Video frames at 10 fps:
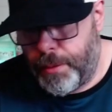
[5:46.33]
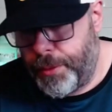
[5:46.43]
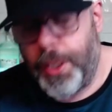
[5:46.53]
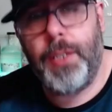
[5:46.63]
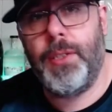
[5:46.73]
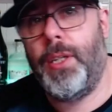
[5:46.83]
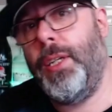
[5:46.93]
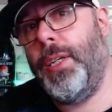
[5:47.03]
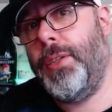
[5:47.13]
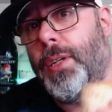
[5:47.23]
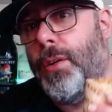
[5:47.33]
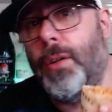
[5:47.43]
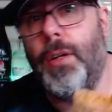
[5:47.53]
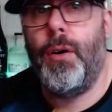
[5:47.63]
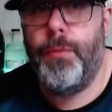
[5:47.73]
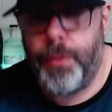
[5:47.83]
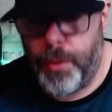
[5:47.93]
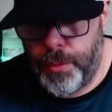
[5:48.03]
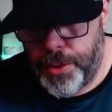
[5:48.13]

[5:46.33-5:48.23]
for things like this, hot, cold food.